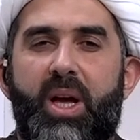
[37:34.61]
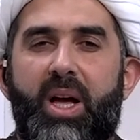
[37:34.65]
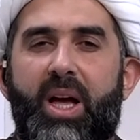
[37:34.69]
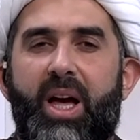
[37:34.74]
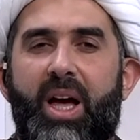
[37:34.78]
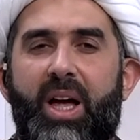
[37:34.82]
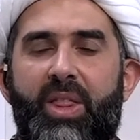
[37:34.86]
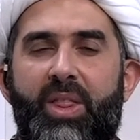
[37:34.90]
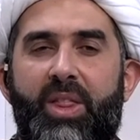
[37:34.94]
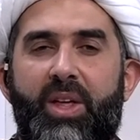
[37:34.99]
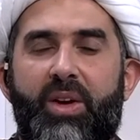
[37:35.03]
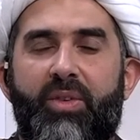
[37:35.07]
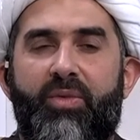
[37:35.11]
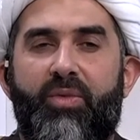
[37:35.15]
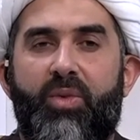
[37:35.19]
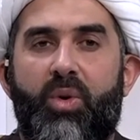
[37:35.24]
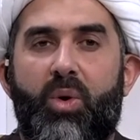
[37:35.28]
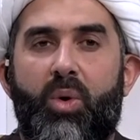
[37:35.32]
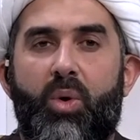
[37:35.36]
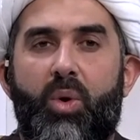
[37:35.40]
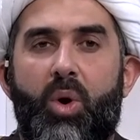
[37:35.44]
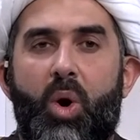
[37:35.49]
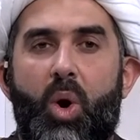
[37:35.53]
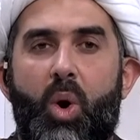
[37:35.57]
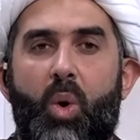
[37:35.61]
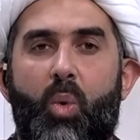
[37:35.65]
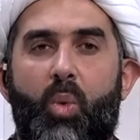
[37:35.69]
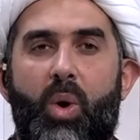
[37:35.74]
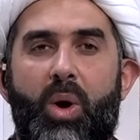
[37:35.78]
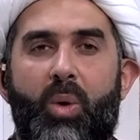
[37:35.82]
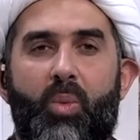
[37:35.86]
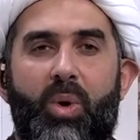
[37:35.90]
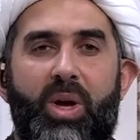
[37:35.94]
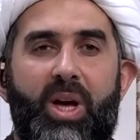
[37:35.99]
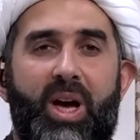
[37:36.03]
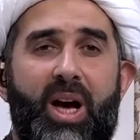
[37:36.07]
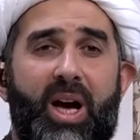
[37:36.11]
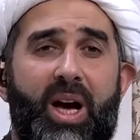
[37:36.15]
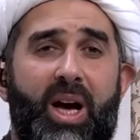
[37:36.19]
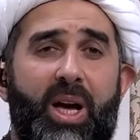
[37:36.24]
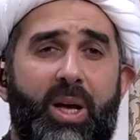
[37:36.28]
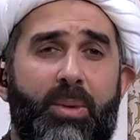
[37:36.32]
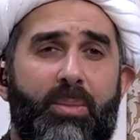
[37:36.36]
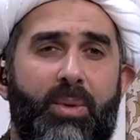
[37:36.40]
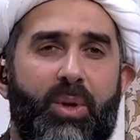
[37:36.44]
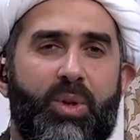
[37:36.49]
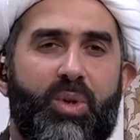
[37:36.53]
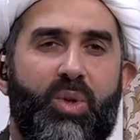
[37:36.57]
And therefore, when we are
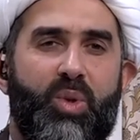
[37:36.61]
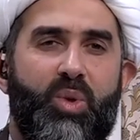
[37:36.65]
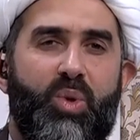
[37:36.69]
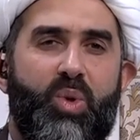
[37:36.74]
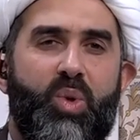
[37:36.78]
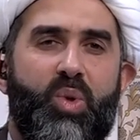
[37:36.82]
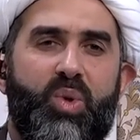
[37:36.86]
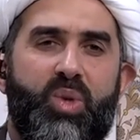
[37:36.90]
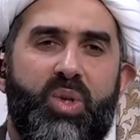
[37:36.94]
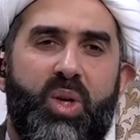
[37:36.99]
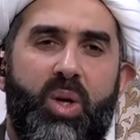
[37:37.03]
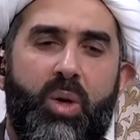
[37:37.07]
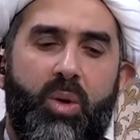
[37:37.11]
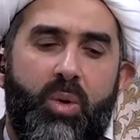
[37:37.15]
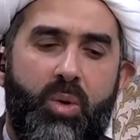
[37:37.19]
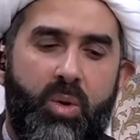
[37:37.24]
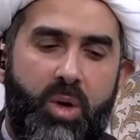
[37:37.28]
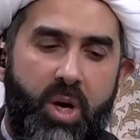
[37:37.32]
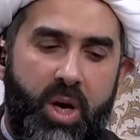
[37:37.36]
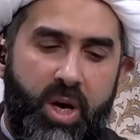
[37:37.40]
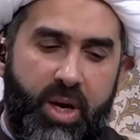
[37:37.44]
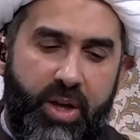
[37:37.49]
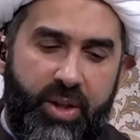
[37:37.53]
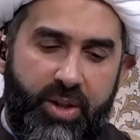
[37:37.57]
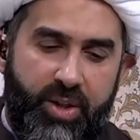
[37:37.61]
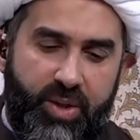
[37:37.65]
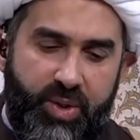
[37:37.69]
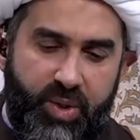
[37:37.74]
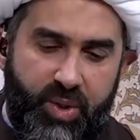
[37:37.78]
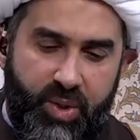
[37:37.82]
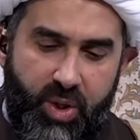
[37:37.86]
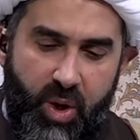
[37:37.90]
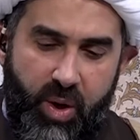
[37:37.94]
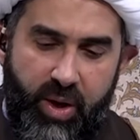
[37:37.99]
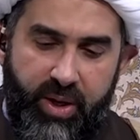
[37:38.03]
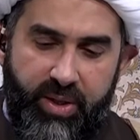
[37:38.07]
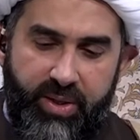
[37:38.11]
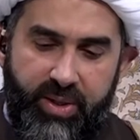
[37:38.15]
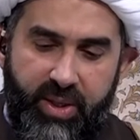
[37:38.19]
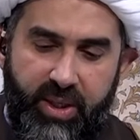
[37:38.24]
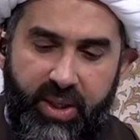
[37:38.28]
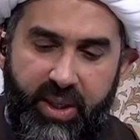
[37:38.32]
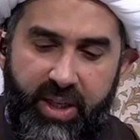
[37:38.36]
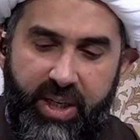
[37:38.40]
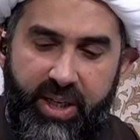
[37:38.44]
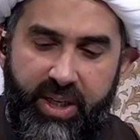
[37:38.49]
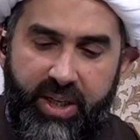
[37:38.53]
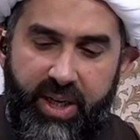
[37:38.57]
able to do so, this is going to
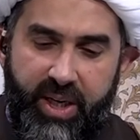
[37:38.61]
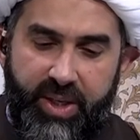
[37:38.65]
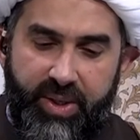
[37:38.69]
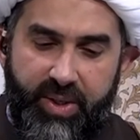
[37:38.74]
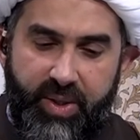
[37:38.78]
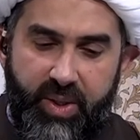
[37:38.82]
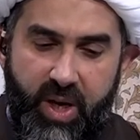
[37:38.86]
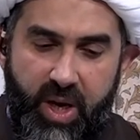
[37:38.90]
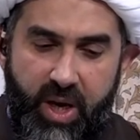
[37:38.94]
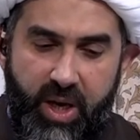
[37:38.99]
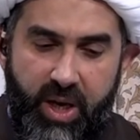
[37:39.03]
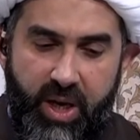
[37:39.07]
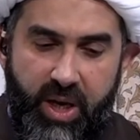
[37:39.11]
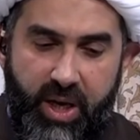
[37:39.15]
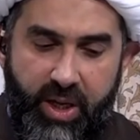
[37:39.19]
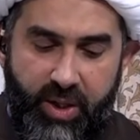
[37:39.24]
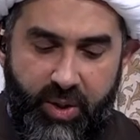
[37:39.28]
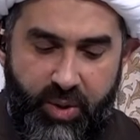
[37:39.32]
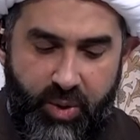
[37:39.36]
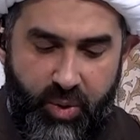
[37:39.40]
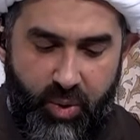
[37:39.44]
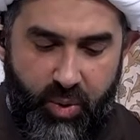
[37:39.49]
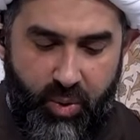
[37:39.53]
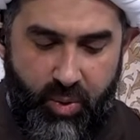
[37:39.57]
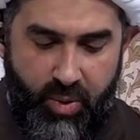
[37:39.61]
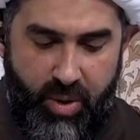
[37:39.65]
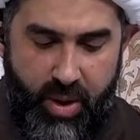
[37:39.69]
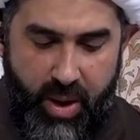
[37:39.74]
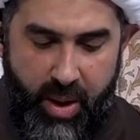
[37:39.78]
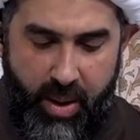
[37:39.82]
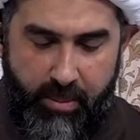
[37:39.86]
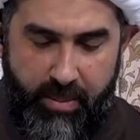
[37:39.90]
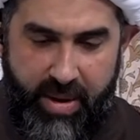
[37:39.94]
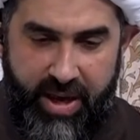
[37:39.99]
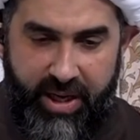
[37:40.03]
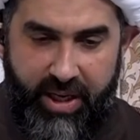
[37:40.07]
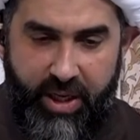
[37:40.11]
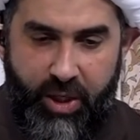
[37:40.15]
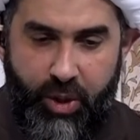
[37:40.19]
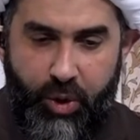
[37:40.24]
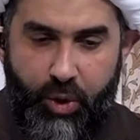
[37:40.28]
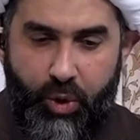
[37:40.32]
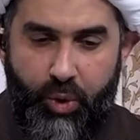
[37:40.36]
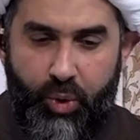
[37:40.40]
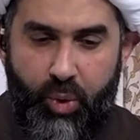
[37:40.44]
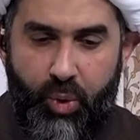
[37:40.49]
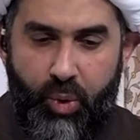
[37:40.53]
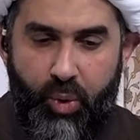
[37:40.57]
lead us into making
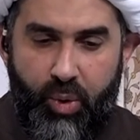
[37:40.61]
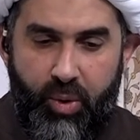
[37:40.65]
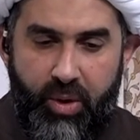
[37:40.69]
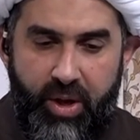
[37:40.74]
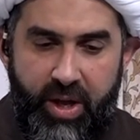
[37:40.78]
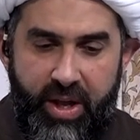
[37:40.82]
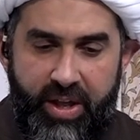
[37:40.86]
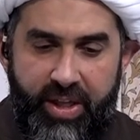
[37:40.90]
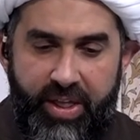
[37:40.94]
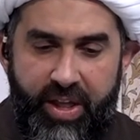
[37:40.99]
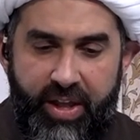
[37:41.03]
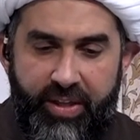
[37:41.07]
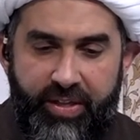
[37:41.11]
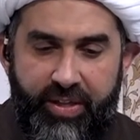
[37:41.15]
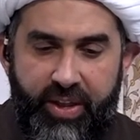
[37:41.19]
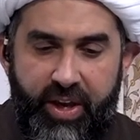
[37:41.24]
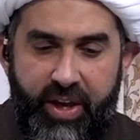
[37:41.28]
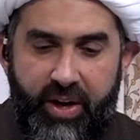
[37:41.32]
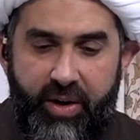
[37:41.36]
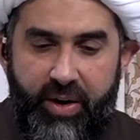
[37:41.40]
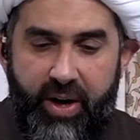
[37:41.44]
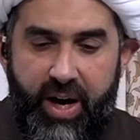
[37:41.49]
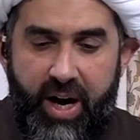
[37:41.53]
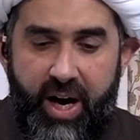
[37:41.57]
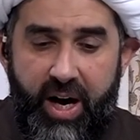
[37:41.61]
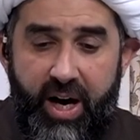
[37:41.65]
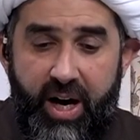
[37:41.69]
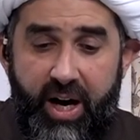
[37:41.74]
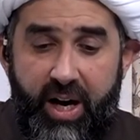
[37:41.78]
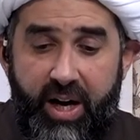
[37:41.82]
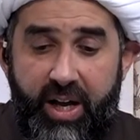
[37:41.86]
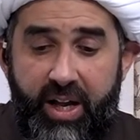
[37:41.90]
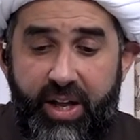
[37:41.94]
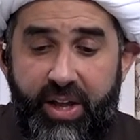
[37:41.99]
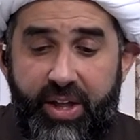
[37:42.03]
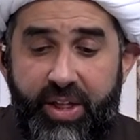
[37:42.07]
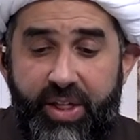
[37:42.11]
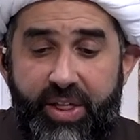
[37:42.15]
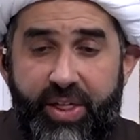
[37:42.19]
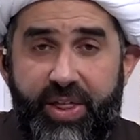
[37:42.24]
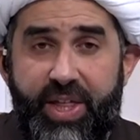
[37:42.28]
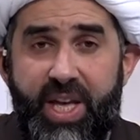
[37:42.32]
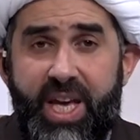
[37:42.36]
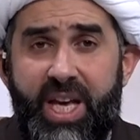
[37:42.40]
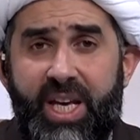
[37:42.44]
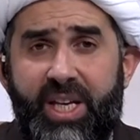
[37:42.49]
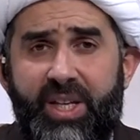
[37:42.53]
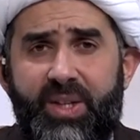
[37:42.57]
sure that there are
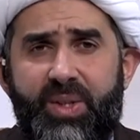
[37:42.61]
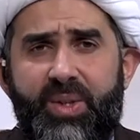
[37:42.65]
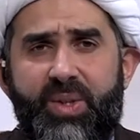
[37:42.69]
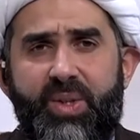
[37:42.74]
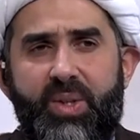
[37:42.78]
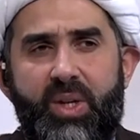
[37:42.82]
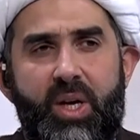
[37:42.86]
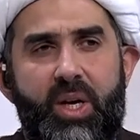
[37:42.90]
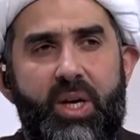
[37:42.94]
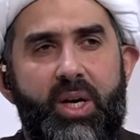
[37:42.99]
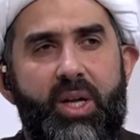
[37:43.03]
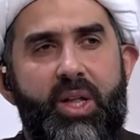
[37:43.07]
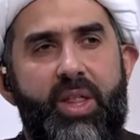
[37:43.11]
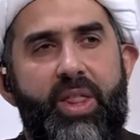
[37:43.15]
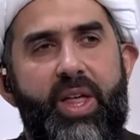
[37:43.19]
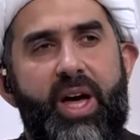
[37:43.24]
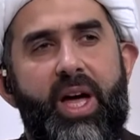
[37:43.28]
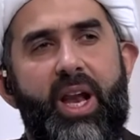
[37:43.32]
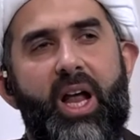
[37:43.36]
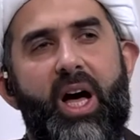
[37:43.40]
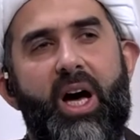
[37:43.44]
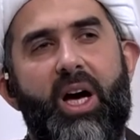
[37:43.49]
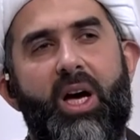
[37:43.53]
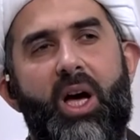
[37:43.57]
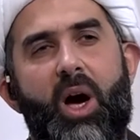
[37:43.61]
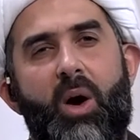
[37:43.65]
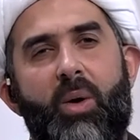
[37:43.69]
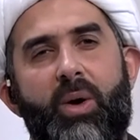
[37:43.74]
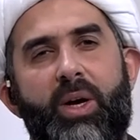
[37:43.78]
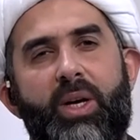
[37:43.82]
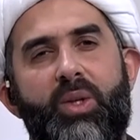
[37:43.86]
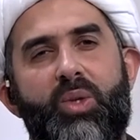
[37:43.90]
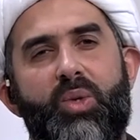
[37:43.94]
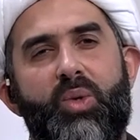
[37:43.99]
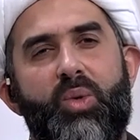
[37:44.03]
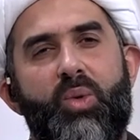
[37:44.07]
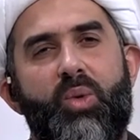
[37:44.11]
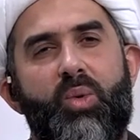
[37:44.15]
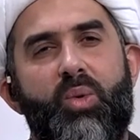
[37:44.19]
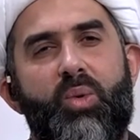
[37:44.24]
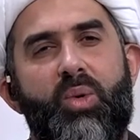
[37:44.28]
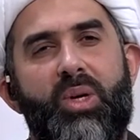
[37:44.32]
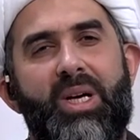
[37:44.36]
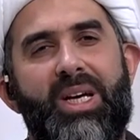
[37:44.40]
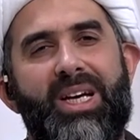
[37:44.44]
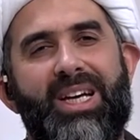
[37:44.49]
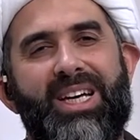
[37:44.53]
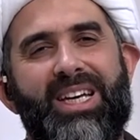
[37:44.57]
things that are going to
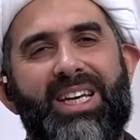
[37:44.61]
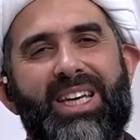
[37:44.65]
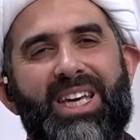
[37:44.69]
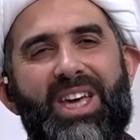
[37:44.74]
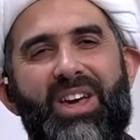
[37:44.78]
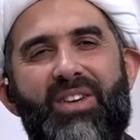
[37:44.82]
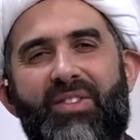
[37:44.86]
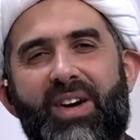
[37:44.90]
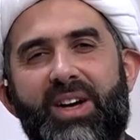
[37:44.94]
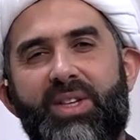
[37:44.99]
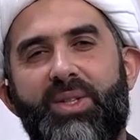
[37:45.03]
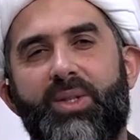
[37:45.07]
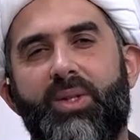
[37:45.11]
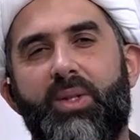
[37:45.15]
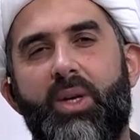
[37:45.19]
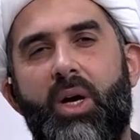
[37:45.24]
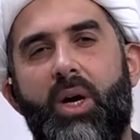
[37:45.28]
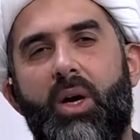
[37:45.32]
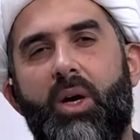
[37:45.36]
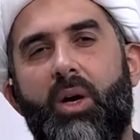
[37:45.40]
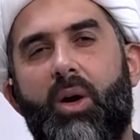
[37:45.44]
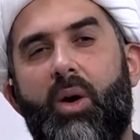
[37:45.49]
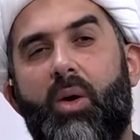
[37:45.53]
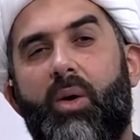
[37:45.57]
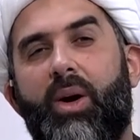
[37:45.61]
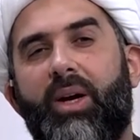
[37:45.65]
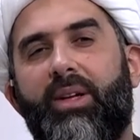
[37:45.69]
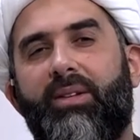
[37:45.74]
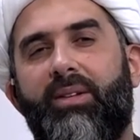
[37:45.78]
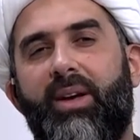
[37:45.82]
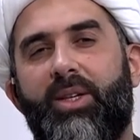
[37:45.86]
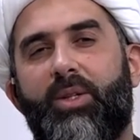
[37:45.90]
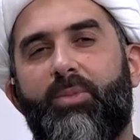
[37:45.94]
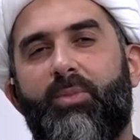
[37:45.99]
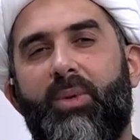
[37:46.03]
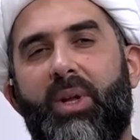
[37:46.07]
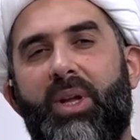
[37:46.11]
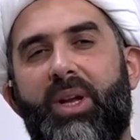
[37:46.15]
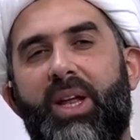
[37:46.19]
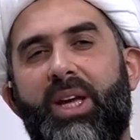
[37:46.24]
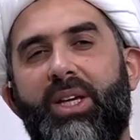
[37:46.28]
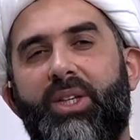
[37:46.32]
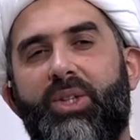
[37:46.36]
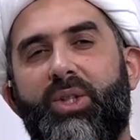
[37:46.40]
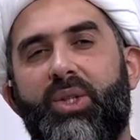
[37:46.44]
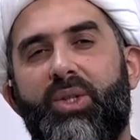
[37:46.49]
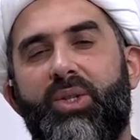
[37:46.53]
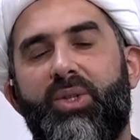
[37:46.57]
give us correct
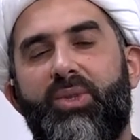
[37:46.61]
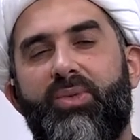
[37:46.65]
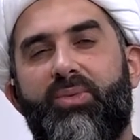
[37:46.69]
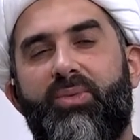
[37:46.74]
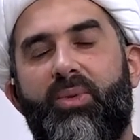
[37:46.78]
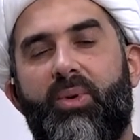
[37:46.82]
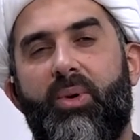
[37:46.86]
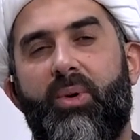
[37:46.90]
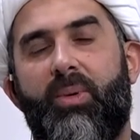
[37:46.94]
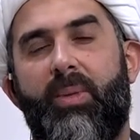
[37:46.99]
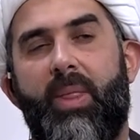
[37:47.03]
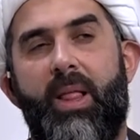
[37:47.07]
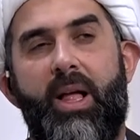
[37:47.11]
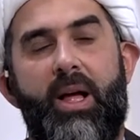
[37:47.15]
explanations for,